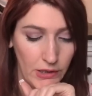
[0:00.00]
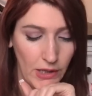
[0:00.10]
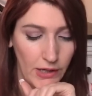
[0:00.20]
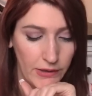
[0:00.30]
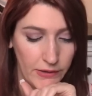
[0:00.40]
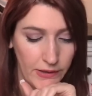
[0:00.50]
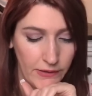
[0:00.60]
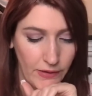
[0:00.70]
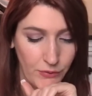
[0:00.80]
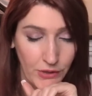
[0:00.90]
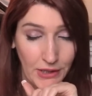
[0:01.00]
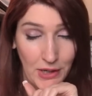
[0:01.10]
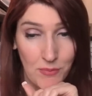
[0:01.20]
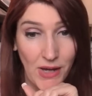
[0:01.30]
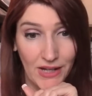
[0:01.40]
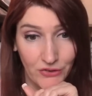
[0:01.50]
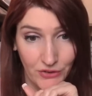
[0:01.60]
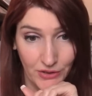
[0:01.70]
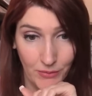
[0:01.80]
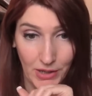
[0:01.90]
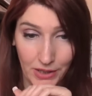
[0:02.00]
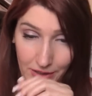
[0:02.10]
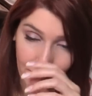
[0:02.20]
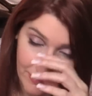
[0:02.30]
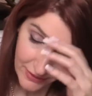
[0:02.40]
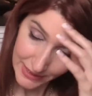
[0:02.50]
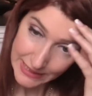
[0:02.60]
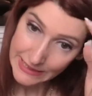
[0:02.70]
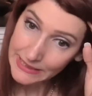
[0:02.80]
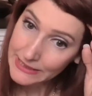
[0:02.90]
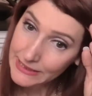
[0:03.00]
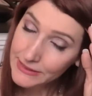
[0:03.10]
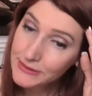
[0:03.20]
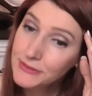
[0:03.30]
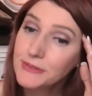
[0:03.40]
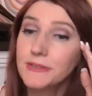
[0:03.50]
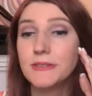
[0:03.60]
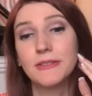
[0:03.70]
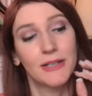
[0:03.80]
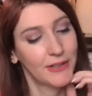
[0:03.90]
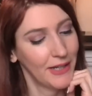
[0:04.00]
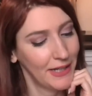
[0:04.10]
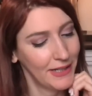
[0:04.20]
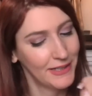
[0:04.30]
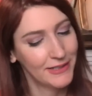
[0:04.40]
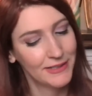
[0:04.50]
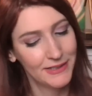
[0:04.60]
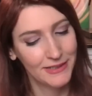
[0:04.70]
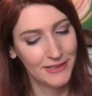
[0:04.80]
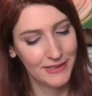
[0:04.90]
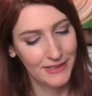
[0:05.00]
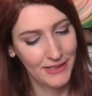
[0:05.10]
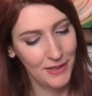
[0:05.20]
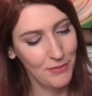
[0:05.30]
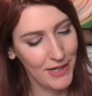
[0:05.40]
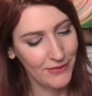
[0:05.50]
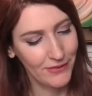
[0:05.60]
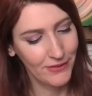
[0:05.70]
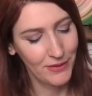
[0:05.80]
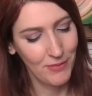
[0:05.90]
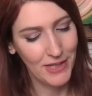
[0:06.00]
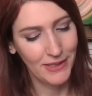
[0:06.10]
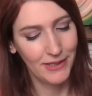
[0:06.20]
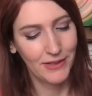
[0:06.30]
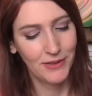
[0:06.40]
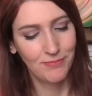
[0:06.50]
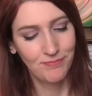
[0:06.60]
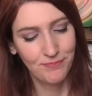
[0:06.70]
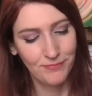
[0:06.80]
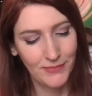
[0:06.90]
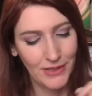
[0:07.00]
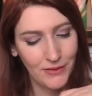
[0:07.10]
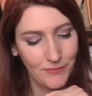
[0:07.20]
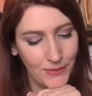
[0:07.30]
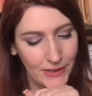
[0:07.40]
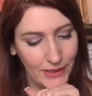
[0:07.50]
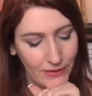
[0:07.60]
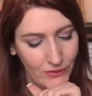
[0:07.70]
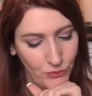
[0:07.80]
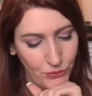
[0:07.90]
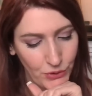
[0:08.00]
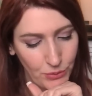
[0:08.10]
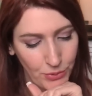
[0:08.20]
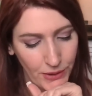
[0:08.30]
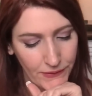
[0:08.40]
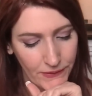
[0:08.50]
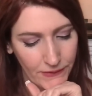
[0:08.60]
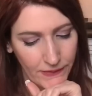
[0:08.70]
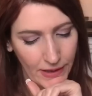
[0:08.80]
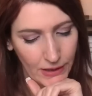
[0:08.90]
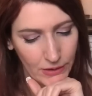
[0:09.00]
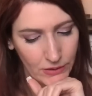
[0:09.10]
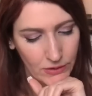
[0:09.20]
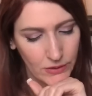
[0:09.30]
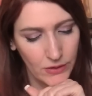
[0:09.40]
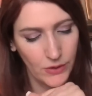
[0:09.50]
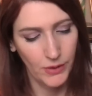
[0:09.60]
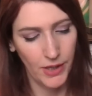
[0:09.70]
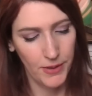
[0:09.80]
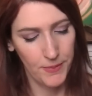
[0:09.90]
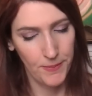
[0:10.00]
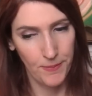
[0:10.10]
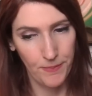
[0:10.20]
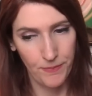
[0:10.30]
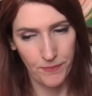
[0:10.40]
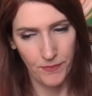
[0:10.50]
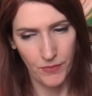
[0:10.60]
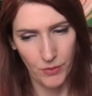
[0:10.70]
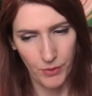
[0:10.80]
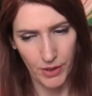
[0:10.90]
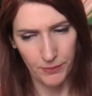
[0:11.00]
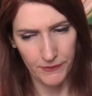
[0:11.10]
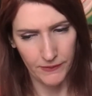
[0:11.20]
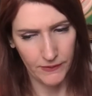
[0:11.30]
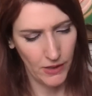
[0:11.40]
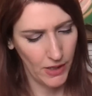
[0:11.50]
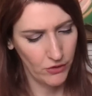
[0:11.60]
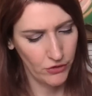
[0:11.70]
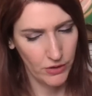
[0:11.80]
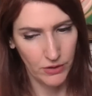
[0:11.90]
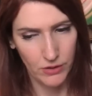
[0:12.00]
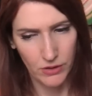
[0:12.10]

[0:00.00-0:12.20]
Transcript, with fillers: Yeah, they, they definitely got passion on the mind. Ooh, okay. They got passion on the mind there. Mm-hmm, yep. But they do feel depressed and sad. Okay. When it comes to this connection.